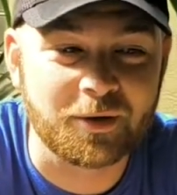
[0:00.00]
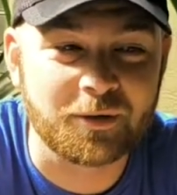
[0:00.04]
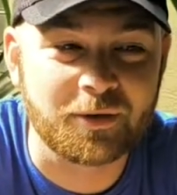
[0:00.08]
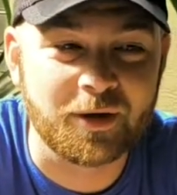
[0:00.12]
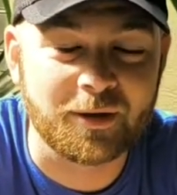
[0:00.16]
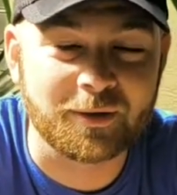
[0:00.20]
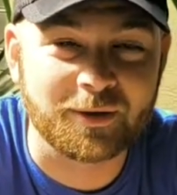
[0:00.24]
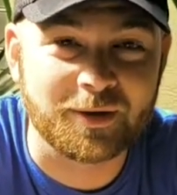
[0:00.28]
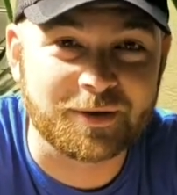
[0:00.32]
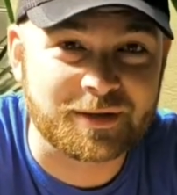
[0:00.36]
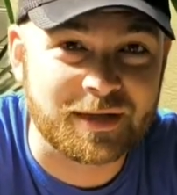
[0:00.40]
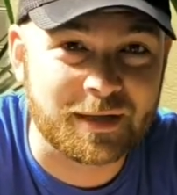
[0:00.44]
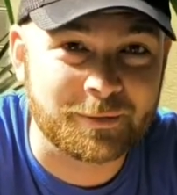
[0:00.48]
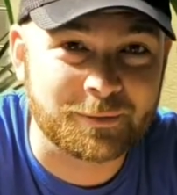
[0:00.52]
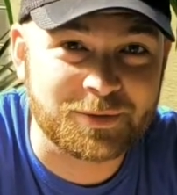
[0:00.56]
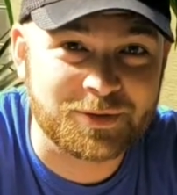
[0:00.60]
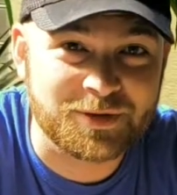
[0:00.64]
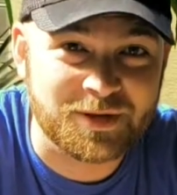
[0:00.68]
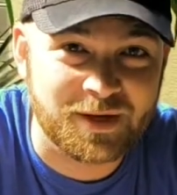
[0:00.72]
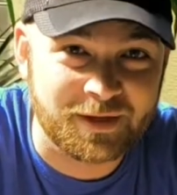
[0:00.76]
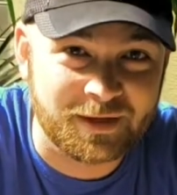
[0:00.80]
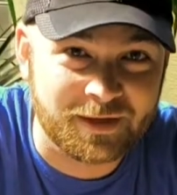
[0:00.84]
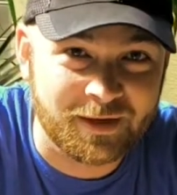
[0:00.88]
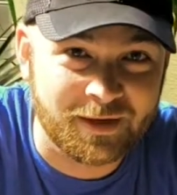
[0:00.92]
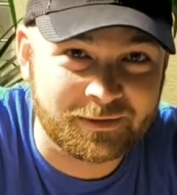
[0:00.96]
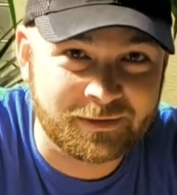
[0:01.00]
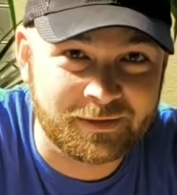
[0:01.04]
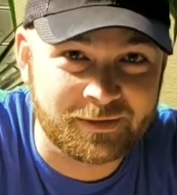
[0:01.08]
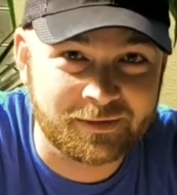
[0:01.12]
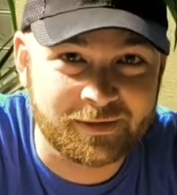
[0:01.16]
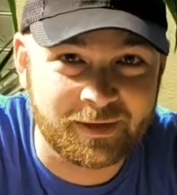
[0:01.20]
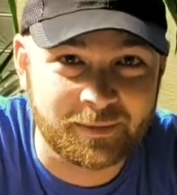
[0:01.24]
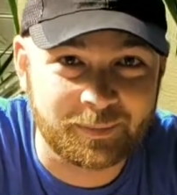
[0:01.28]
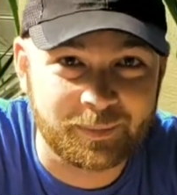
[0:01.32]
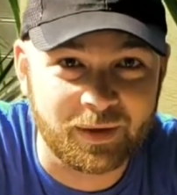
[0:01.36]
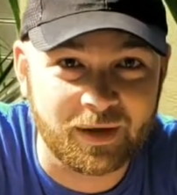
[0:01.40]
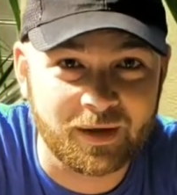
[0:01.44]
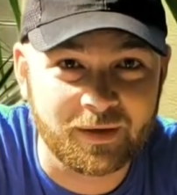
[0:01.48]
because I was trying to cut the
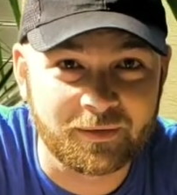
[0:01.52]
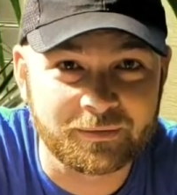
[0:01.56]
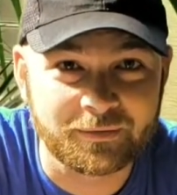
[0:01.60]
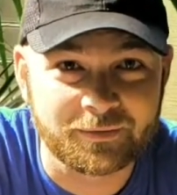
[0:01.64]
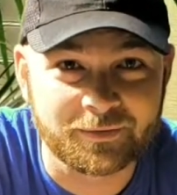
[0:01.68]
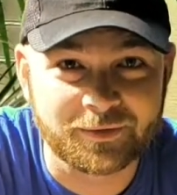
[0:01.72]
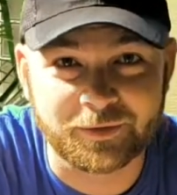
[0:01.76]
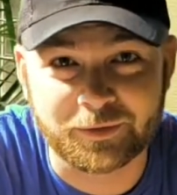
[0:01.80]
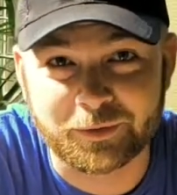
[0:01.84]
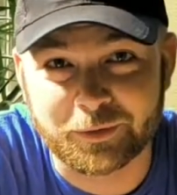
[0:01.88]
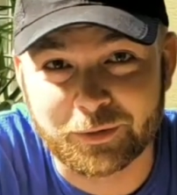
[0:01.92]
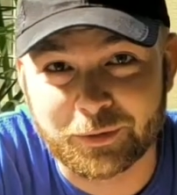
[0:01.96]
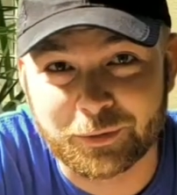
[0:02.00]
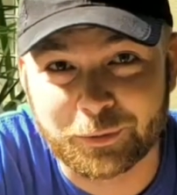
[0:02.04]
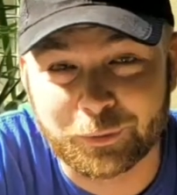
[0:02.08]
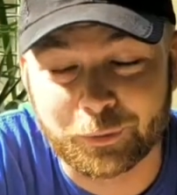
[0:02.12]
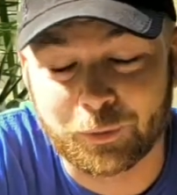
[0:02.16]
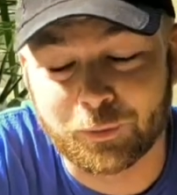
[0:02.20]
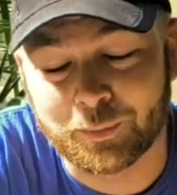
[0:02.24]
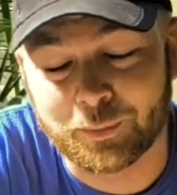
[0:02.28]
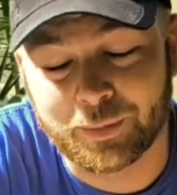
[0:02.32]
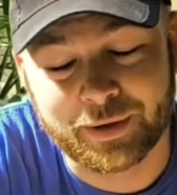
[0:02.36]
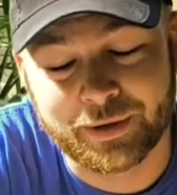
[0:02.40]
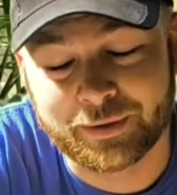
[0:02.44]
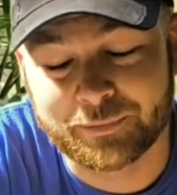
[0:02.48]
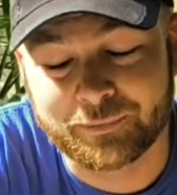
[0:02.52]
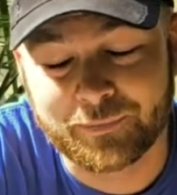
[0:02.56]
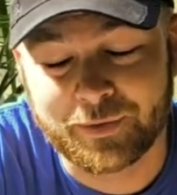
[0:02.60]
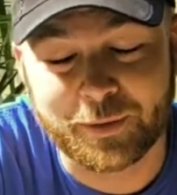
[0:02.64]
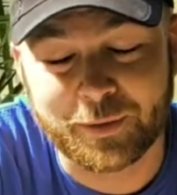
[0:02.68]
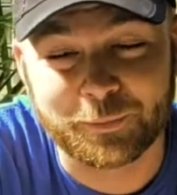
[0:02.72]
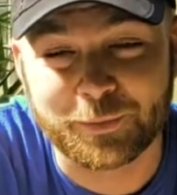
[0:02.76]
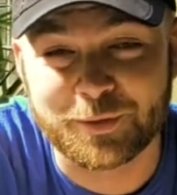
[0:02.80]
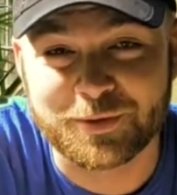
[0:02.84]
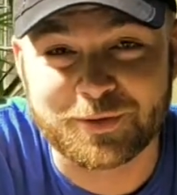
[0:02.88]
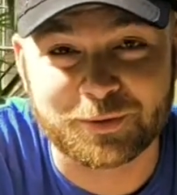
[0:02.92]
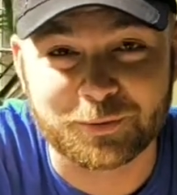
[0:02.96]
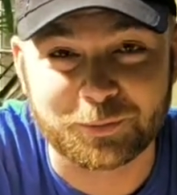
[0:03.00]
tip off to look cool, but
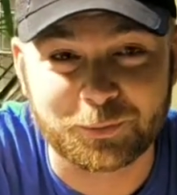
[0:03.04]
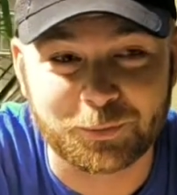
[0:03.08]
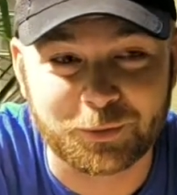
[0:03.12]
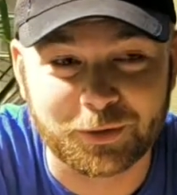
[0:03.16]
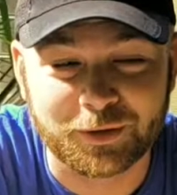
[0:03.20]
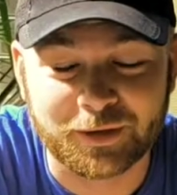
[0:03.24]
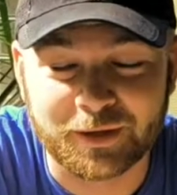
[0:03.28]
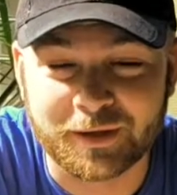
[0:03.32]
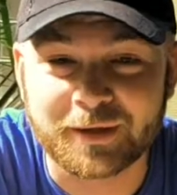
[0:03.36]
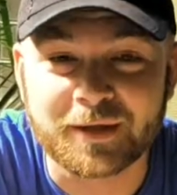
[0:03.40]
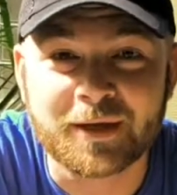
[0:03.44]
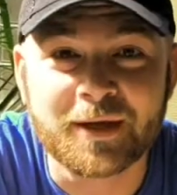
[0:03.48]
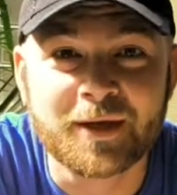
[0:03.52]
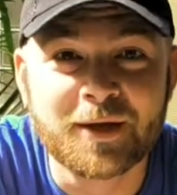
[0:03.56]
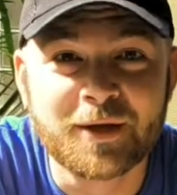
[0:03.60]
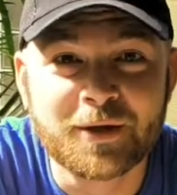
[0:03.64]
it wasn't working.